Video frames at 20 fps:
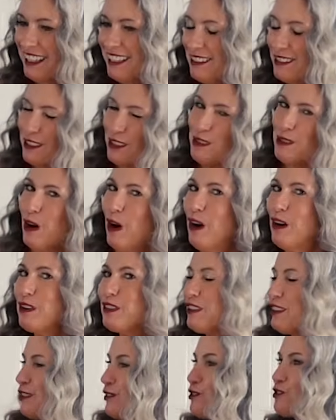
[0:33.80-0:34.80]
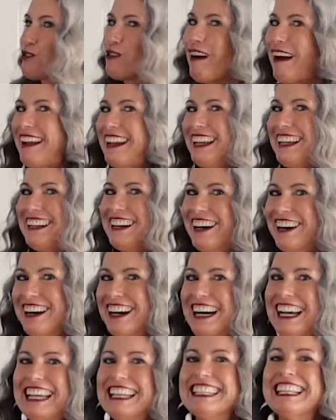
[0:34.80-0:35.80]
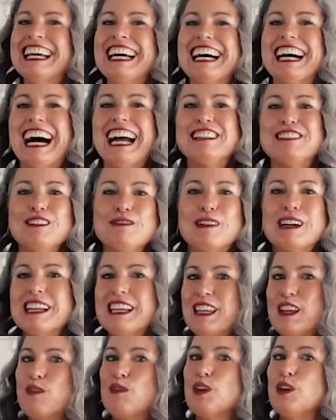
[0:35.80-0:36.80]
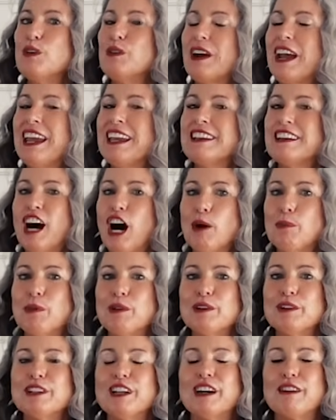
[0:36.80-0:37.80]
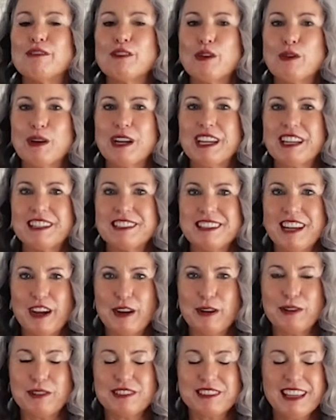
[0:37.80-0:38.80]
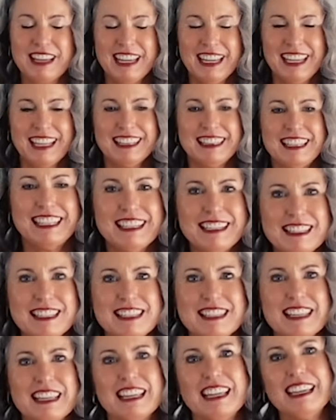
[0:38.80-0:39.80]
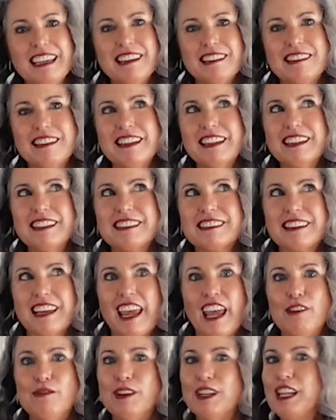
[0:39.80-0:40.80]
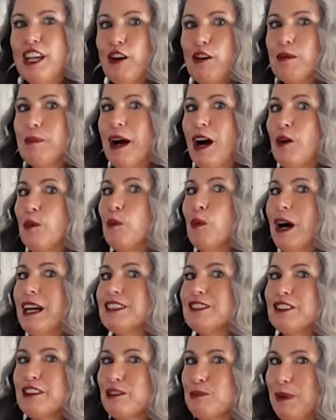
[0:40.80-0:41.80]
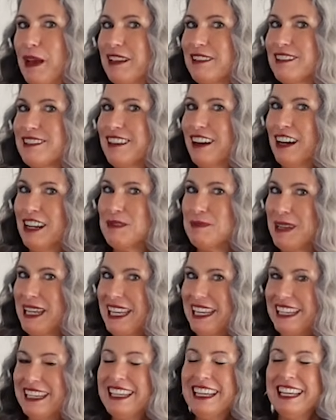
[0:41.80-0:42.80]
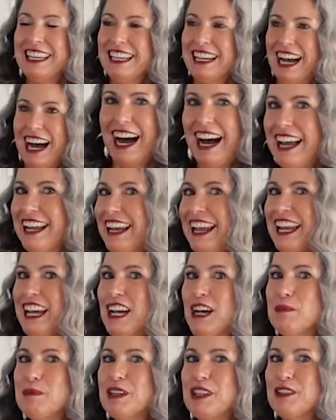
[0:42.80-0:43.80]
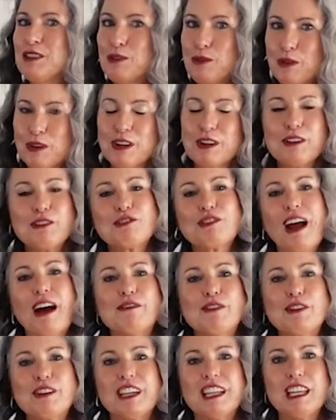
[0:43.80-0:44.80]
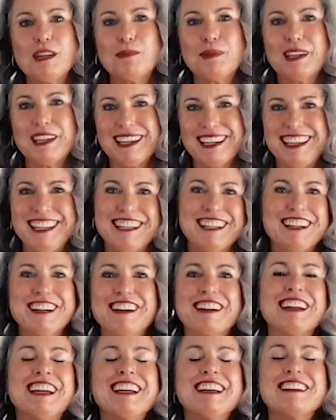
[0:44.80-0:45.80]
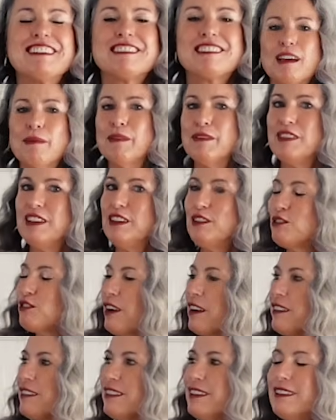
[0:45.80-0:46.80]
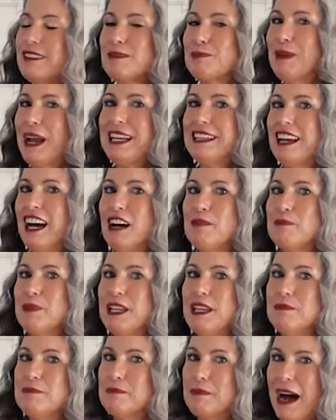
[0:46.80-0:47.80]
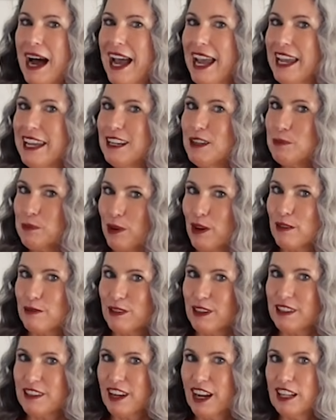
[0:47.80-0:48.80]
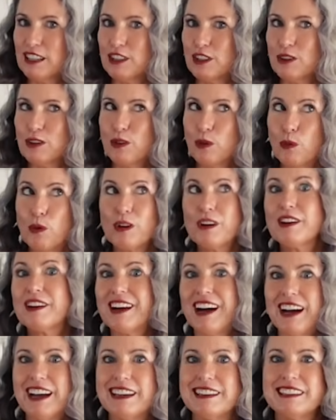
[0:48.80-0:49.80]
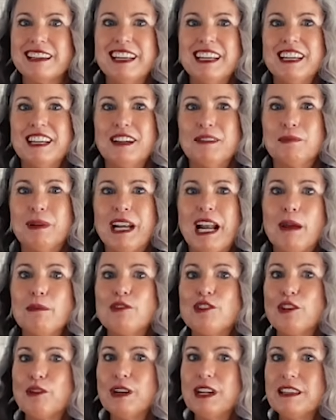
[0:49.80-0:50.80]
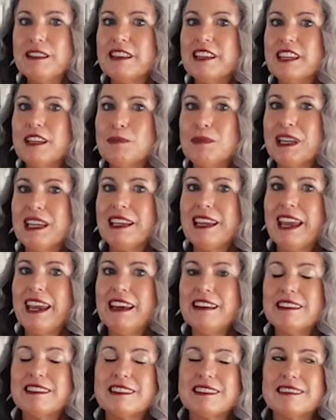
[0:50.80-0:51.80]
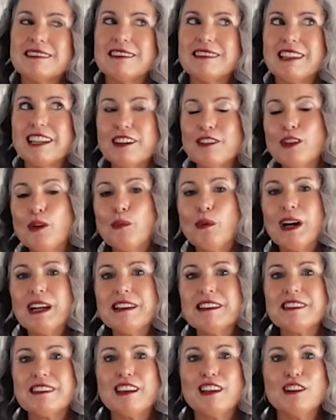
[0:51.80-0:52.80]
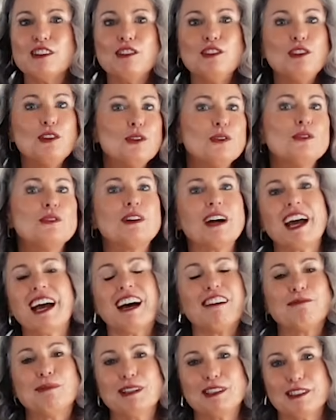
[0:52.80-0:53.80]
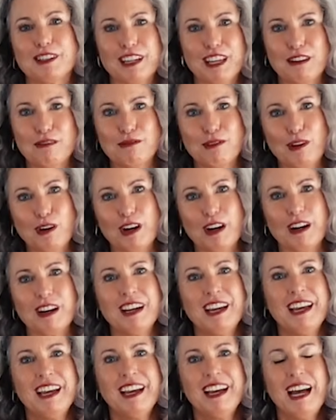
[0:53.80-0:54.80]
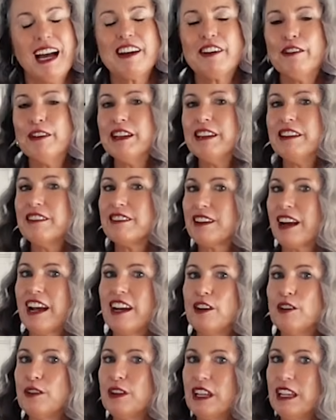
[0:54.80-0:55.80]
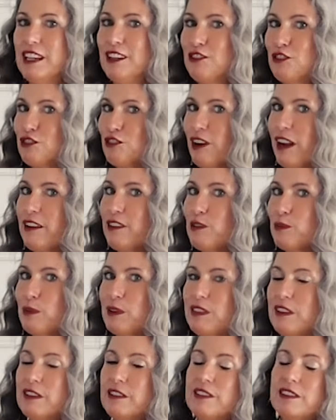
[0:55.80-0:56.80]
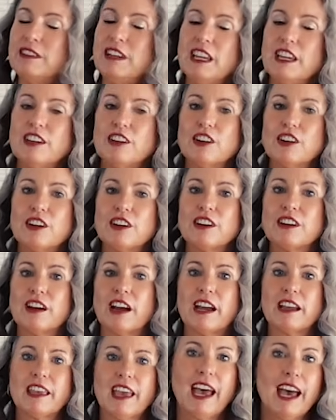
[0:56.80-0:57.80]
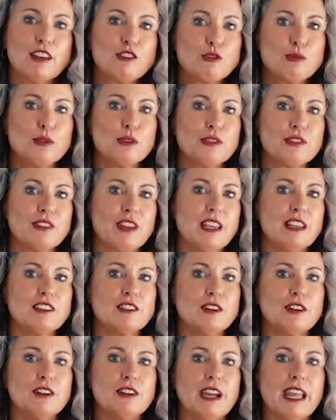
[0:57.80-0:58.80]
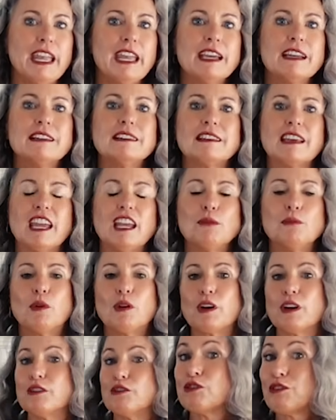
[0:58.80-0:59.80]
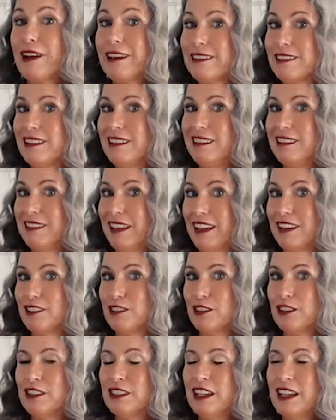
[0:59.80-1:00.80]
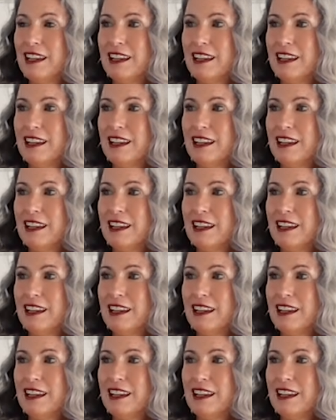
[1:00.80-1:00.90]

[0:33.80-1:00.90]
into all the trying on, I do want to give you a couple of quick notes. This isn't a video about what looks best on me. I am your travel guinea pig here. Some of these dresses might not be my perfect color or cut, but I'm showing them in case they're the ones that you have been looking for. I'm going to style each dress with a sneaker, a casual sandal, and a more dressy sandal,